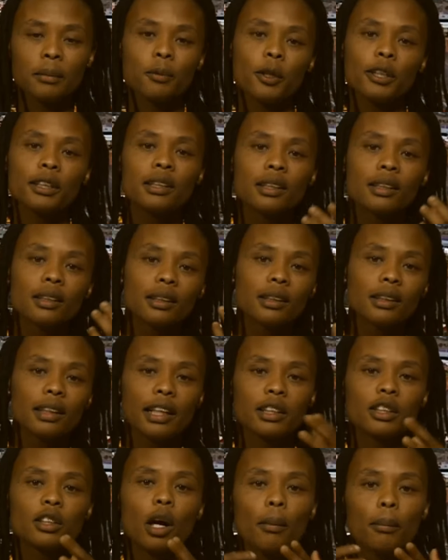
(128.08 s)
The
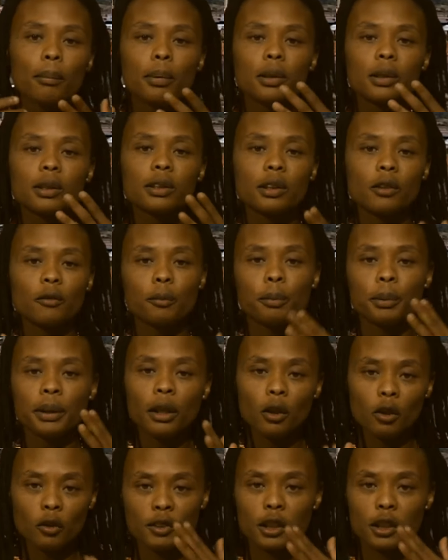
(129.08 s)
practical examples of,